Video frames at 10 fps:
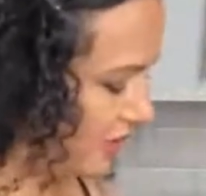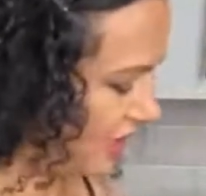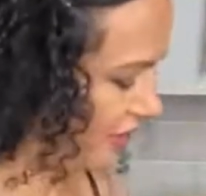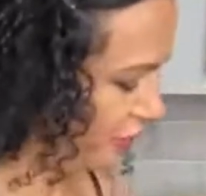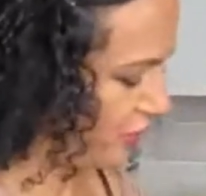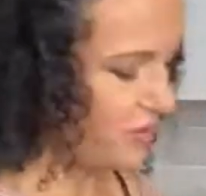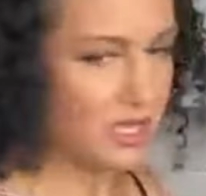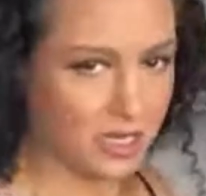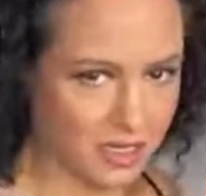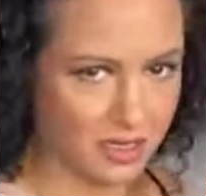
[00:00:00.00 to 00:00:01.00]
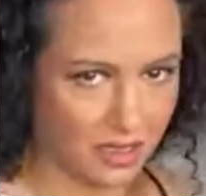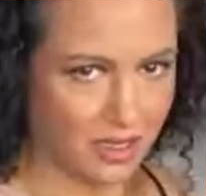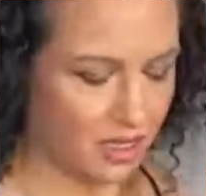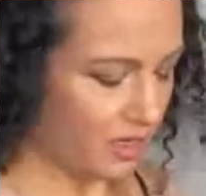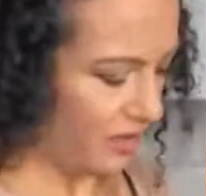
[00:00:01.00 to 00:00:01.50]
think every vegan
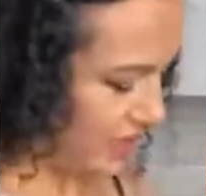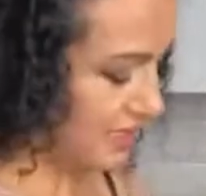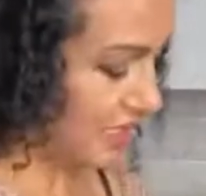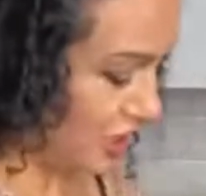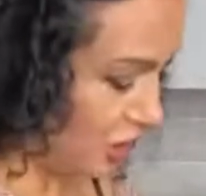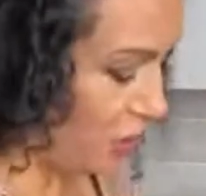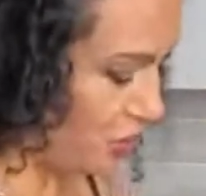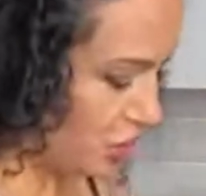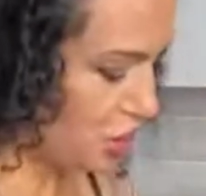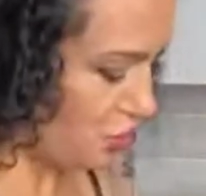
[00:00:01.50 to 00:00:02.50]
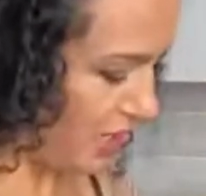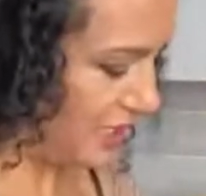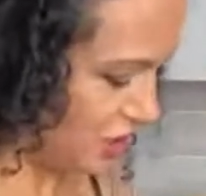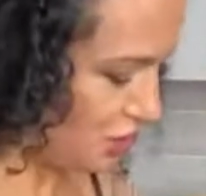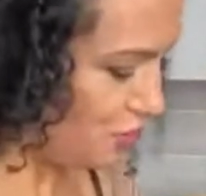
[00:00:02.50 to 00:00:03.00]
that didn't go
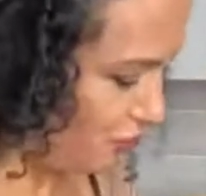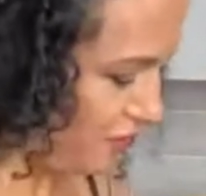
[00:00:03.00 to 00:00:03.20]
straight to